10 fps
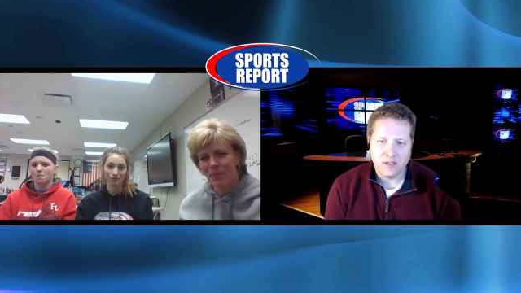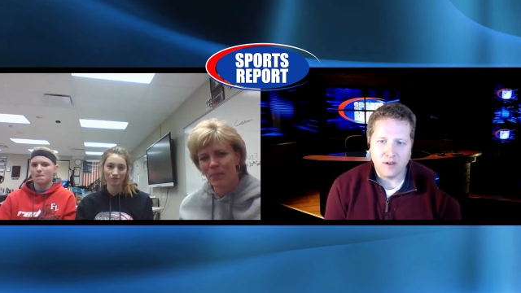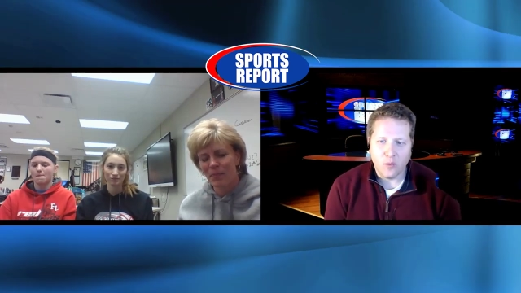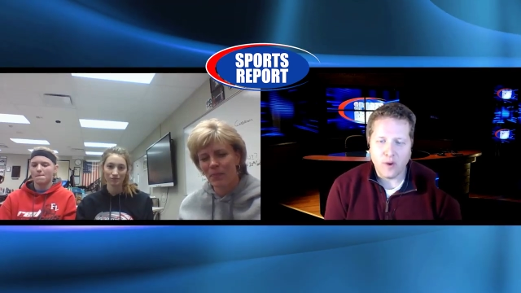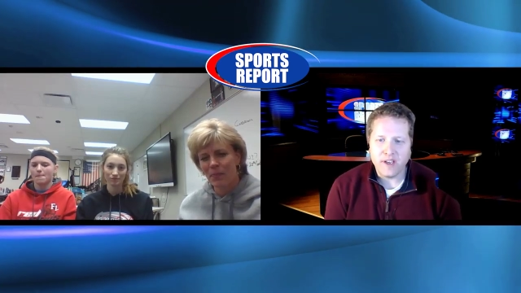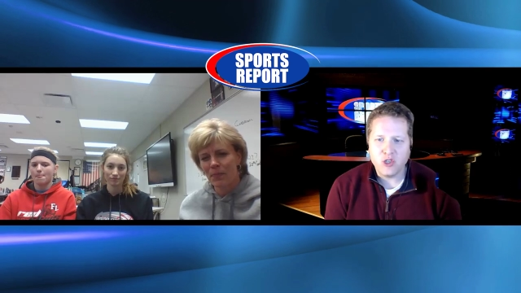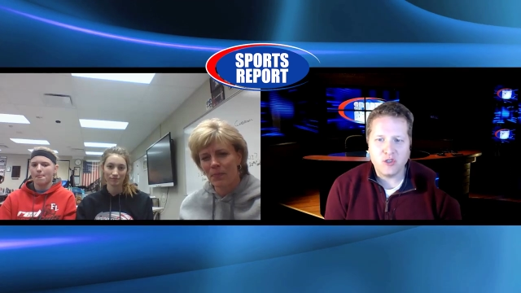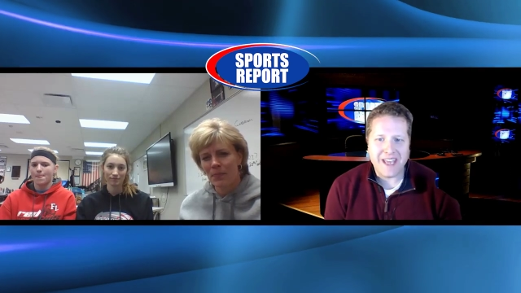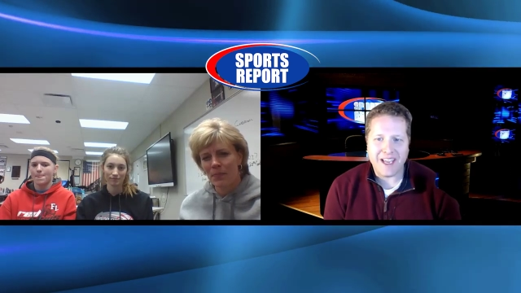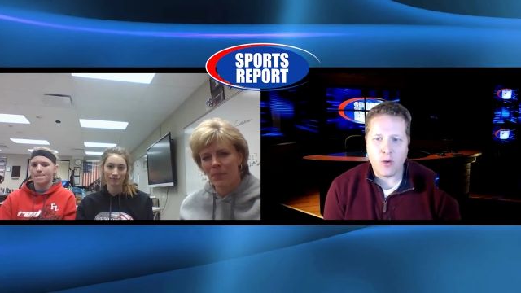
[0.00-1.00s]
Speaker 1: what did you
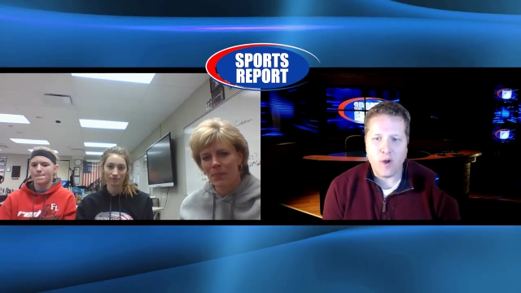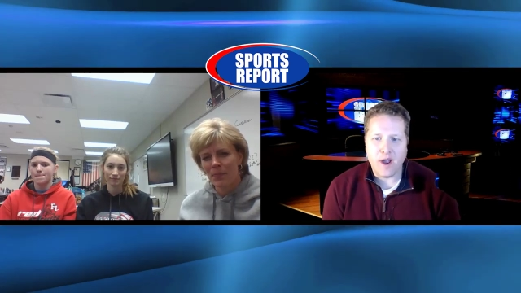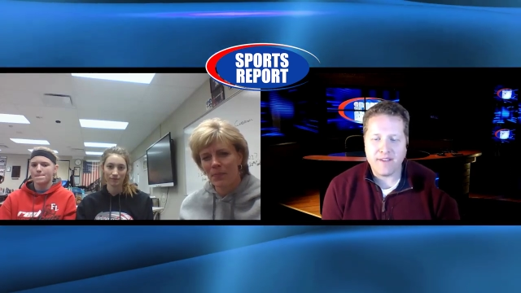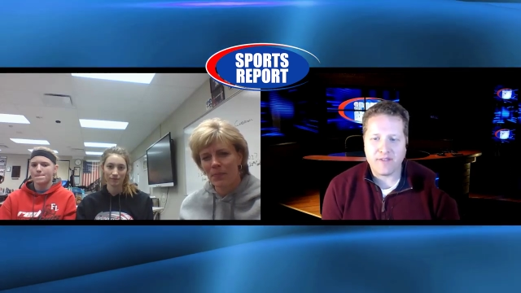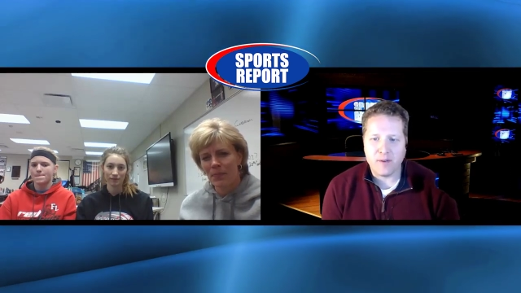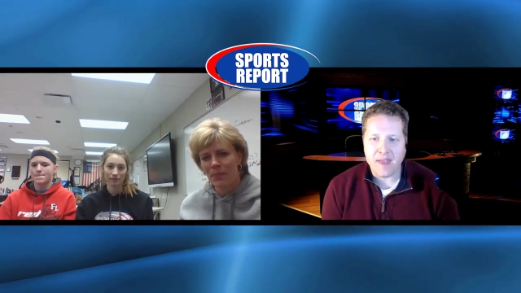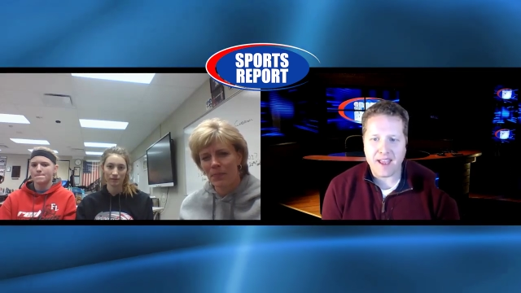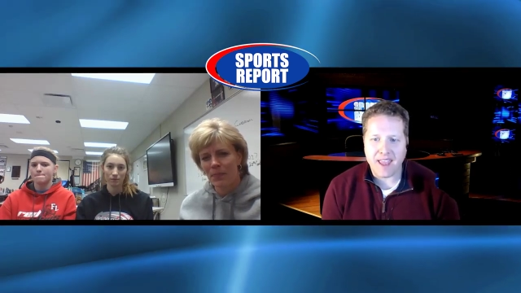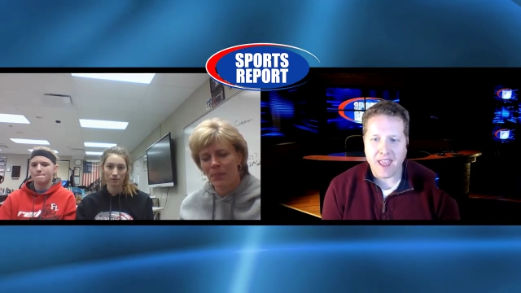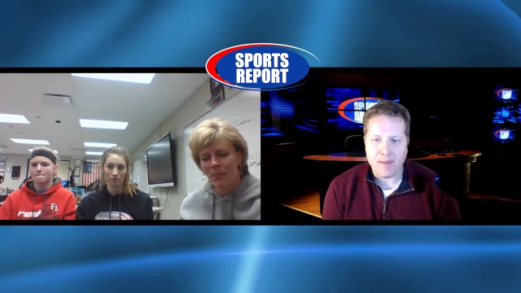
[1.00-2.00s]
take away from
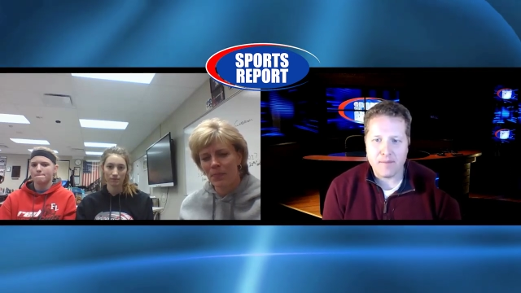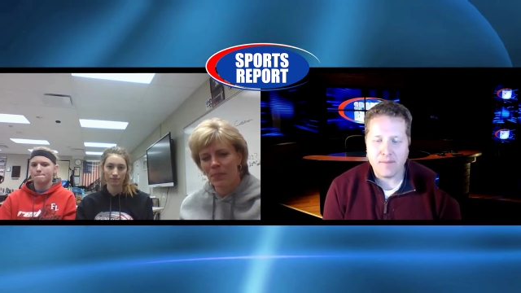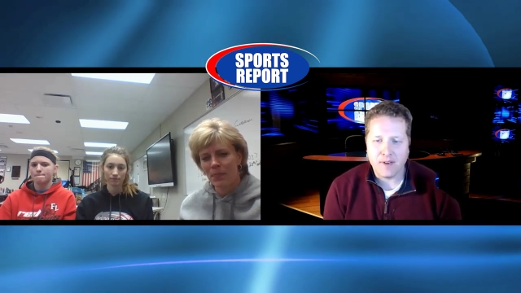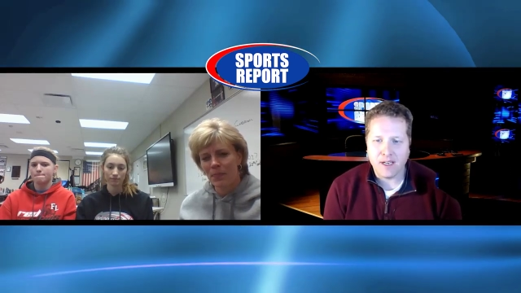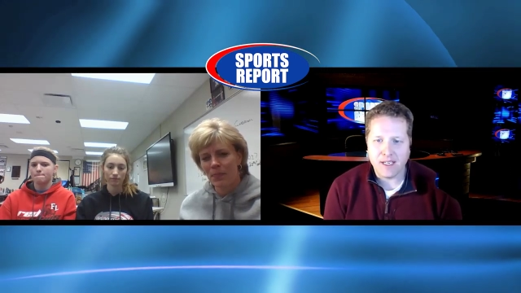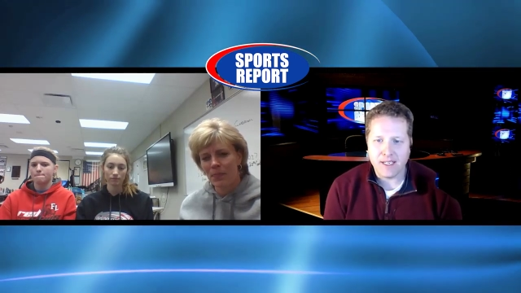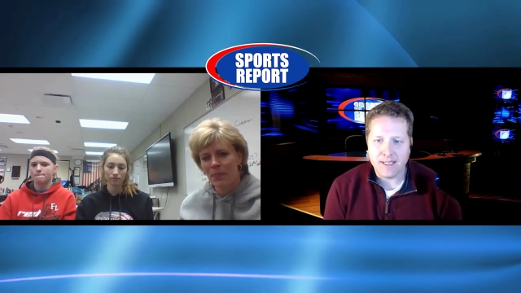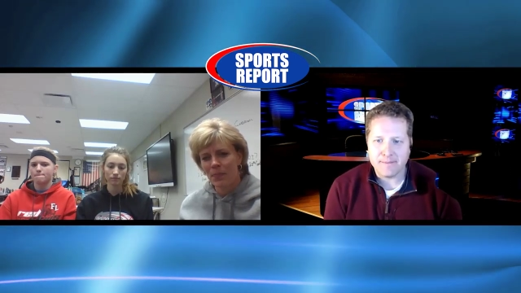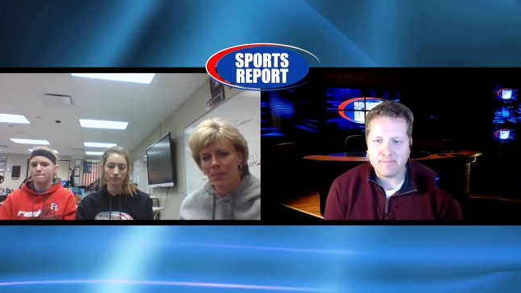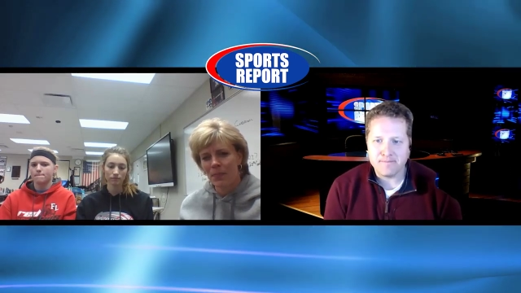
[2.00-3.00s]
that game?
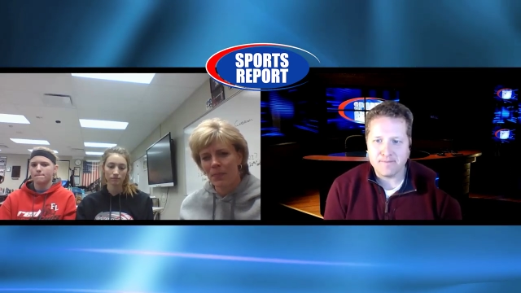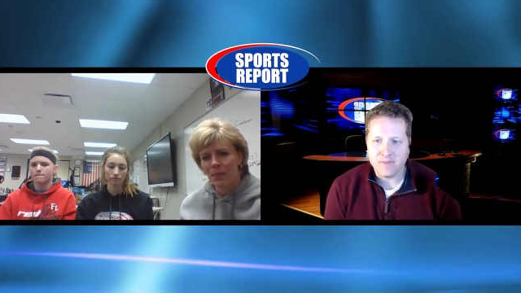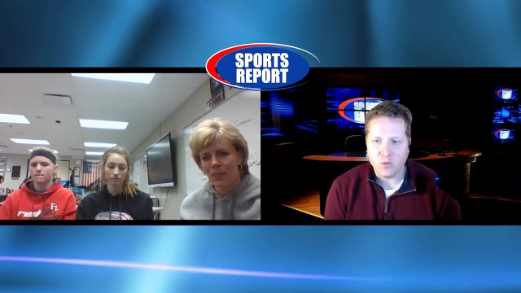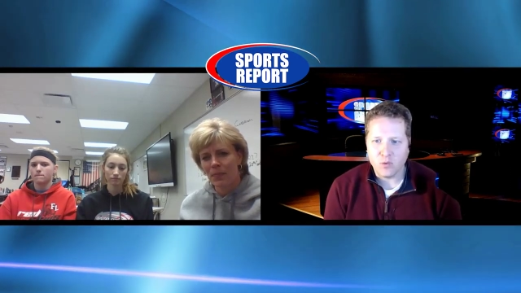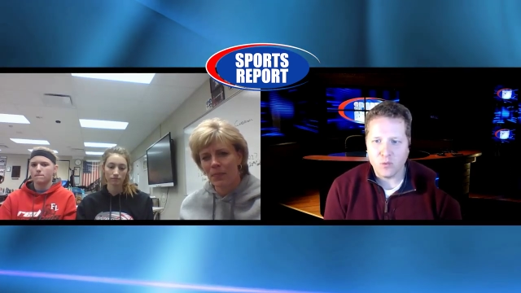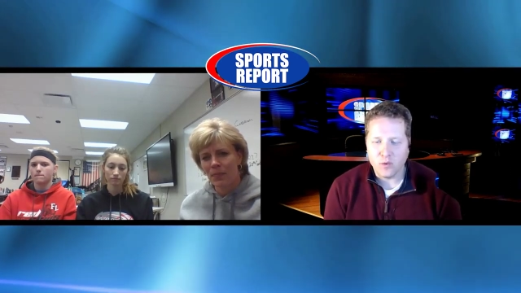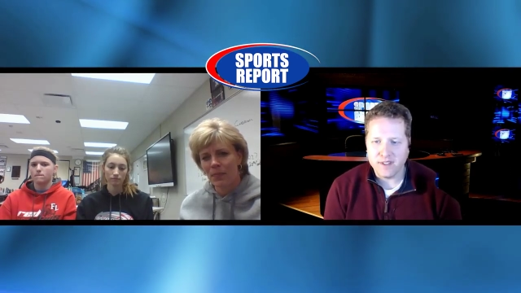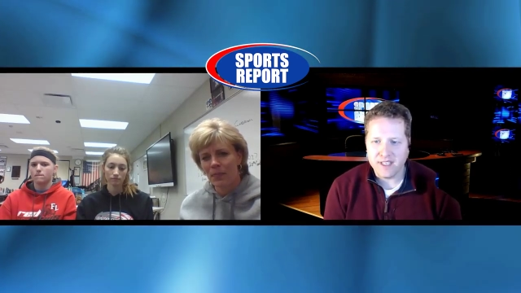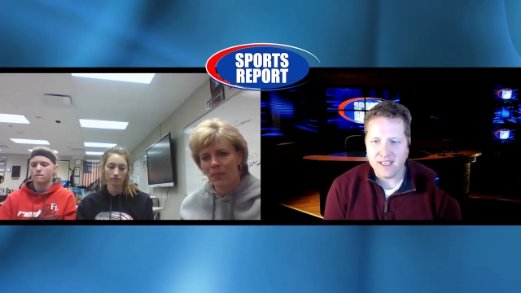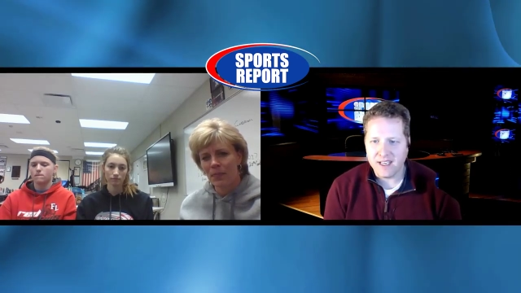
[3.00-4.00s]
Um,
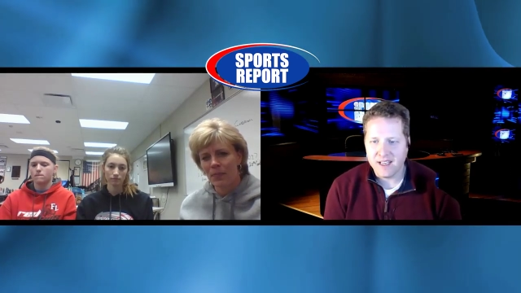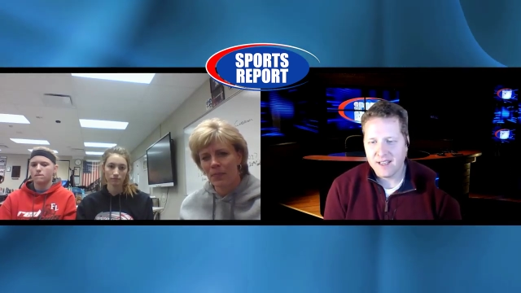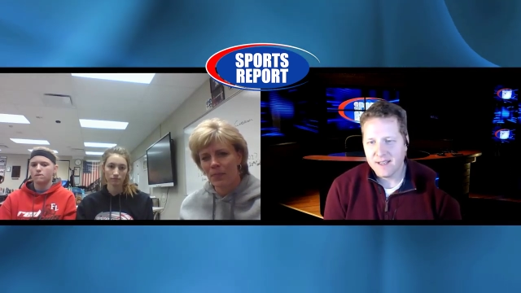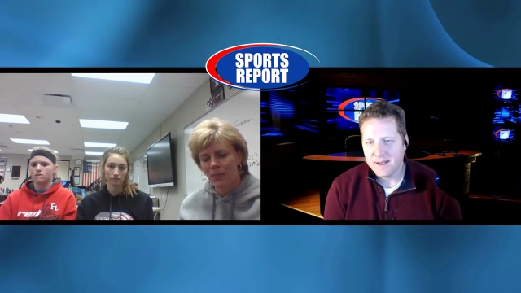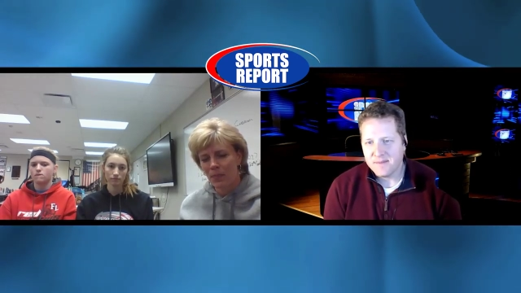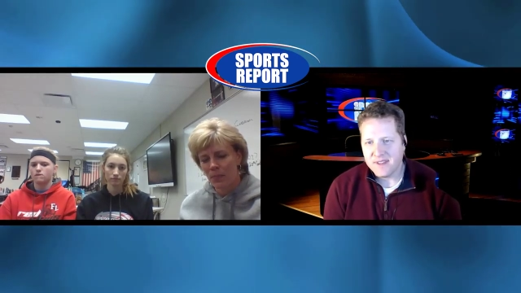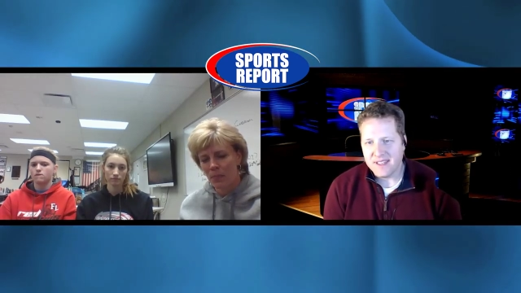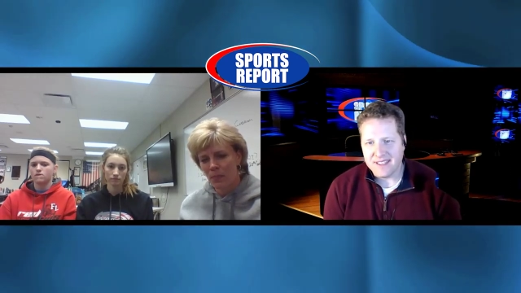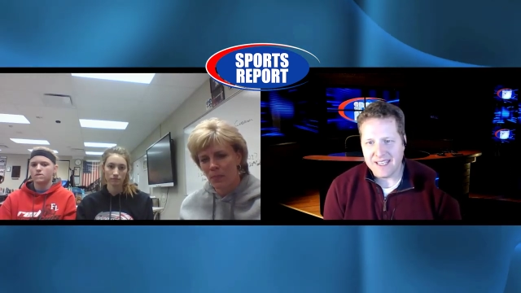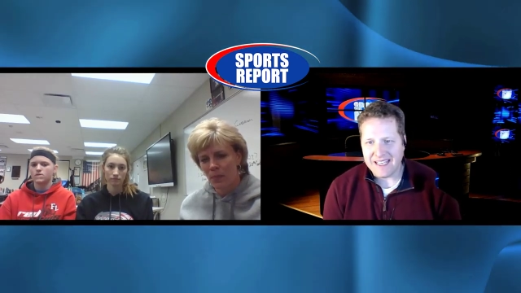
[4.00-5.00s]
did it
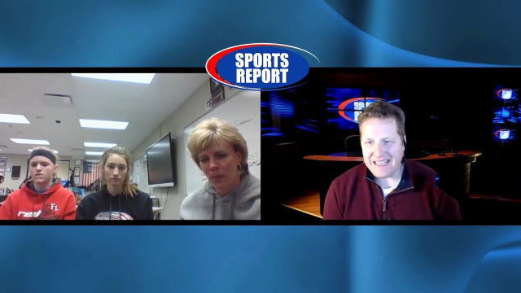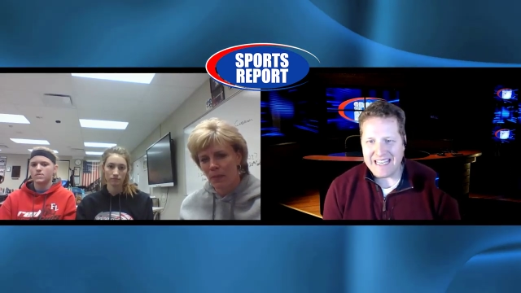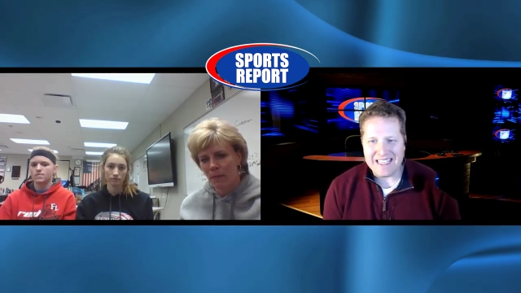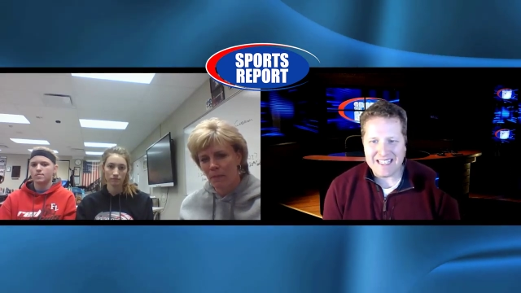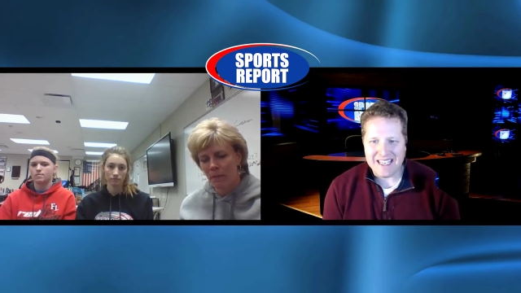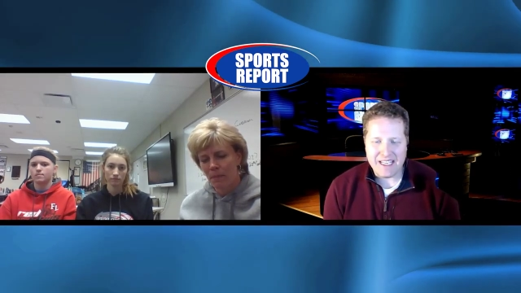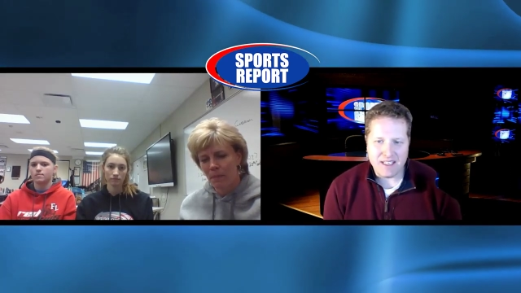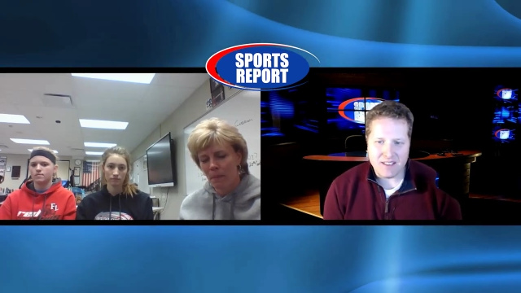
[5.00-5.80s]
did it ease any